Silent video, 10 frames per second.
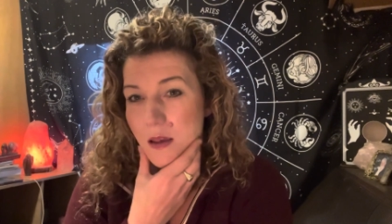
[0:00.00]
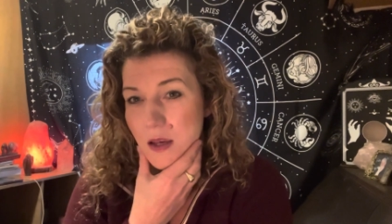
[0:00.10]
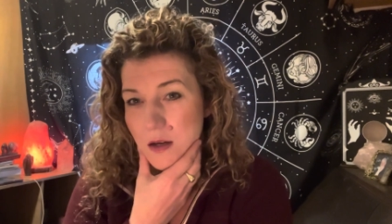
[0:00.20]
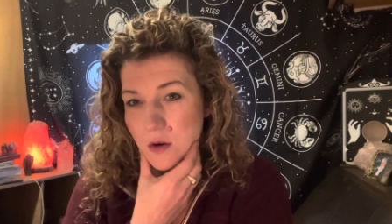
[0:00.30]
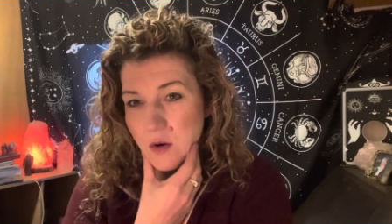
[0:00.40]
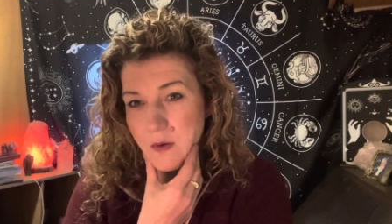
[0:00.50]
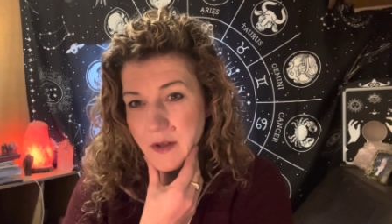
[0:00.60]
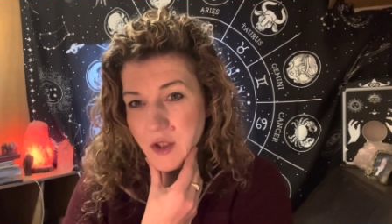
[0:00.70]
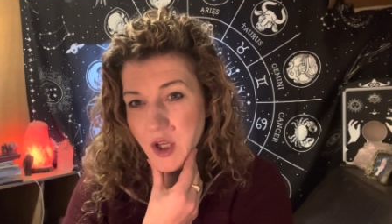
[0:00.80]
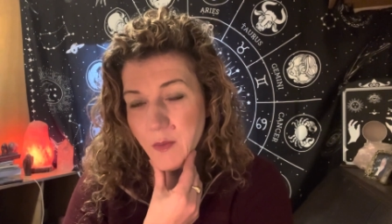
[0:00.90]
In no way,
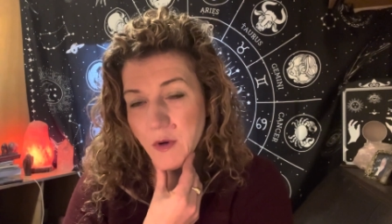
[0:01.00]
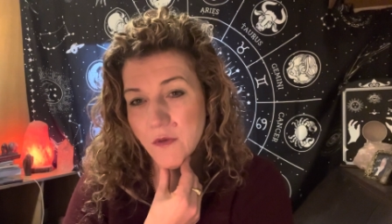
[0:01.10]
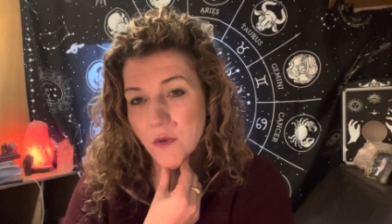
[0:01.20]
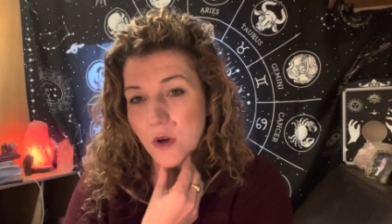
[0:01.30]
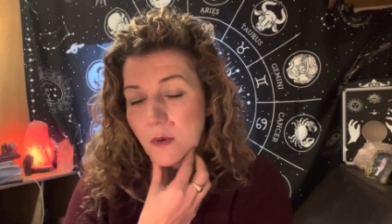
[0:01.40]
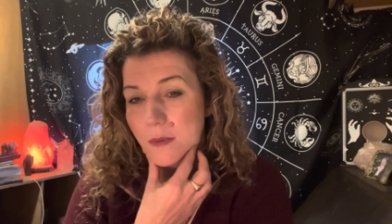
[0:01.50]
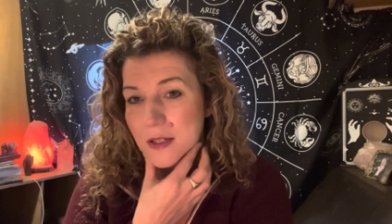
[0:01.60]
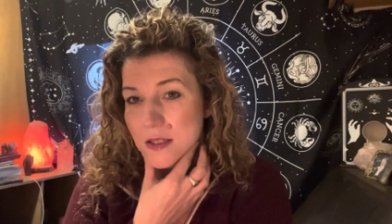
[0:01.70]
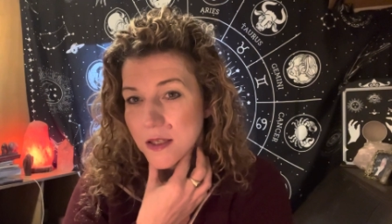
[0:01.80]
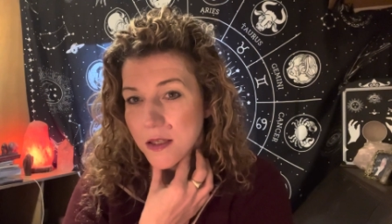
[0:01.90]
shape or form am I
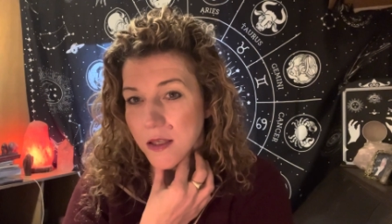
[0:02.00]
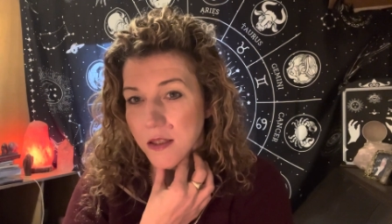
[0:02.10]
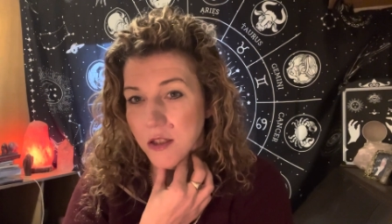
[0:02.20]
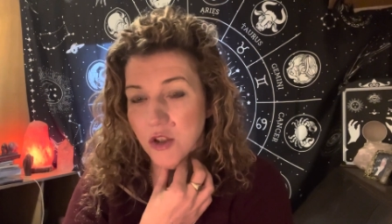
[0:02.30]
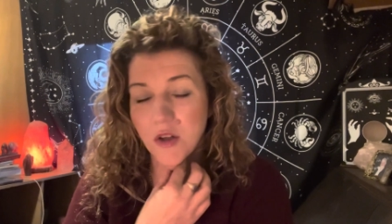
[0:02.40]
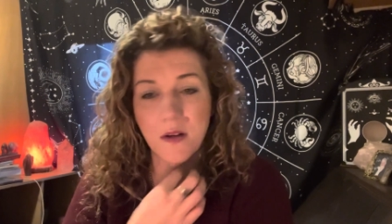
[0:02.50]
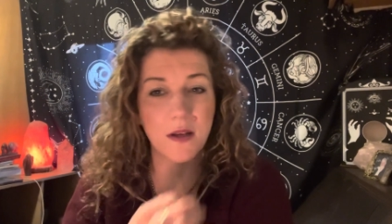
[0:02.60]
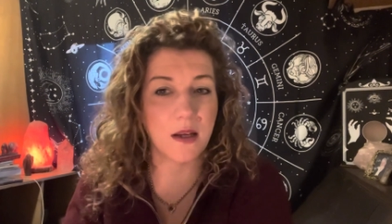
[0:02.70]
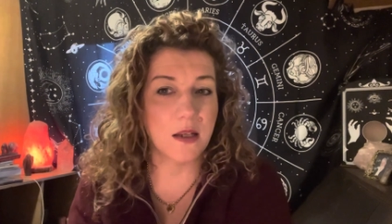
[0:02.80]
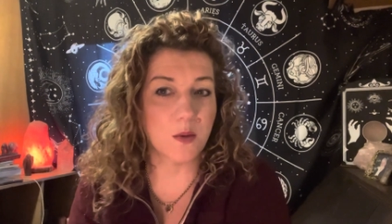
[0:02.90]
saying that this
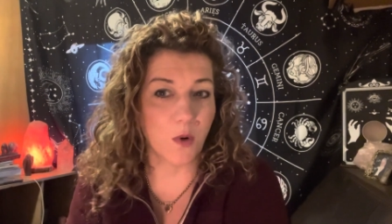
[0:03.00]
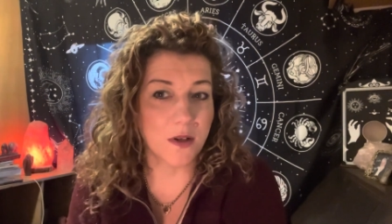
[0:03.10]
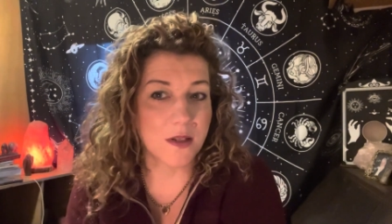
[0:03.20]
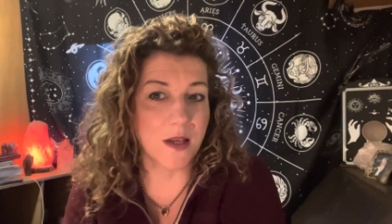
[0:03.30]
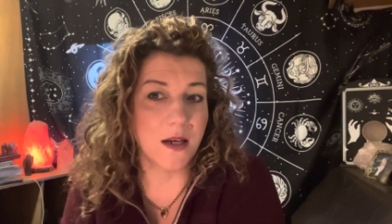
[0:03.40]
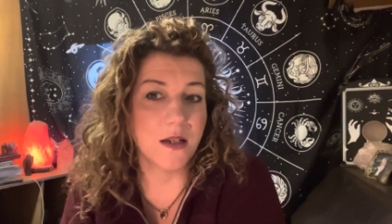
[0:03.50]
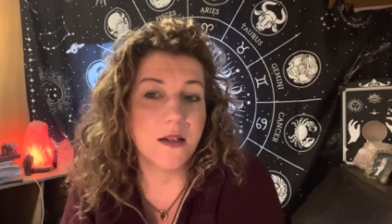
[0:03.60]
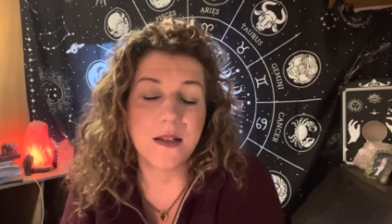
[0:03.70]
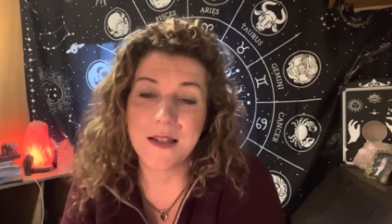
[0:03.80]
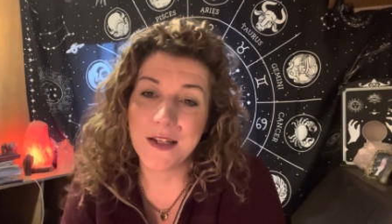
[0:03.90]
journey is one-sided,
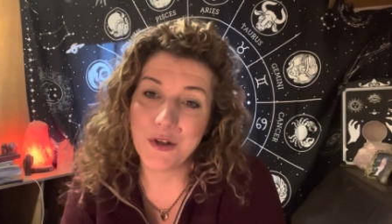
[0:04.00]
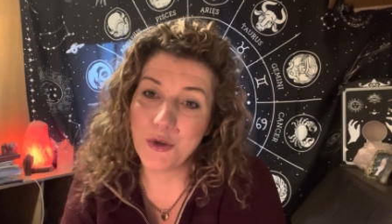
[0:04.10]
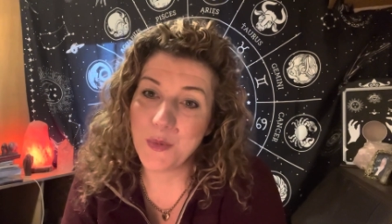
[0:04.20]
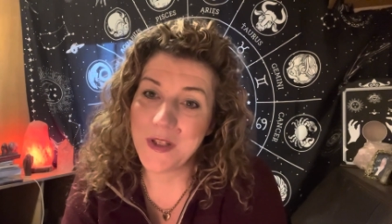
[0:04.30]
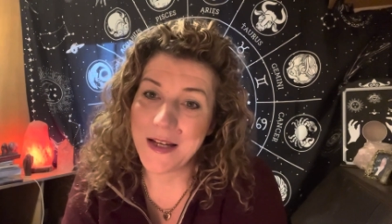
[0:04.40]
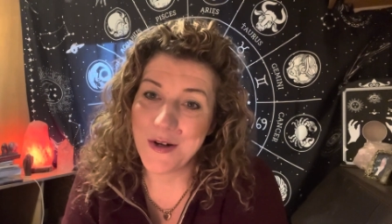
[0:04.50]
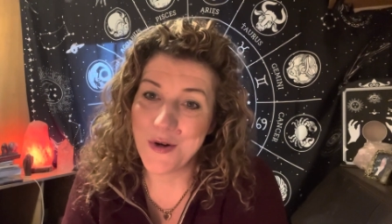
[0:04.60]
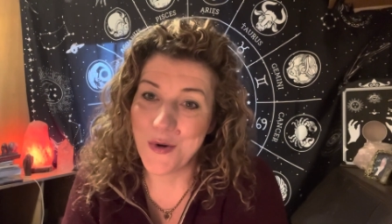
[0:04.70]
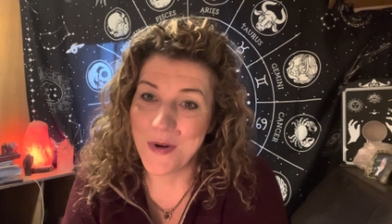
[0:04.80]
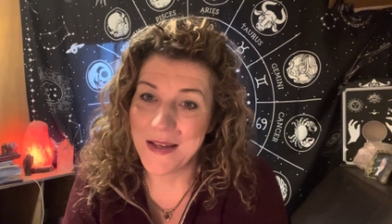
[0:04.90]
as I 100%
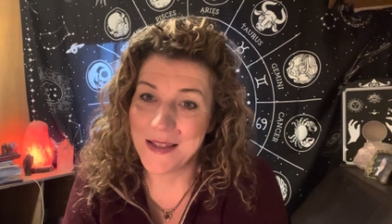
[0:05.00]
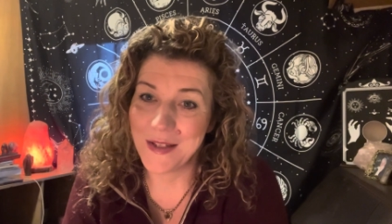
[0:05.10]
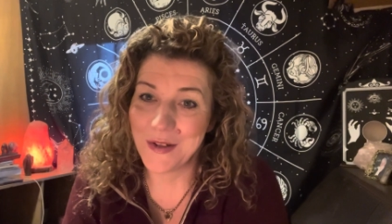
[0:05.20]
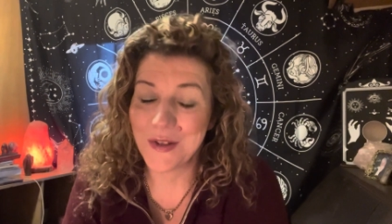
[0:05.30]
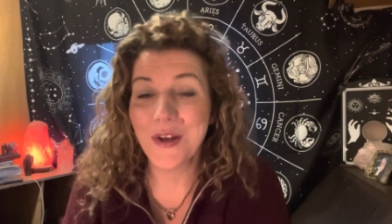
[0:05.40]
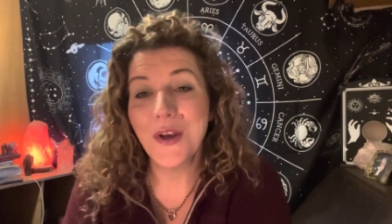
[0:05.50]
know it isn't.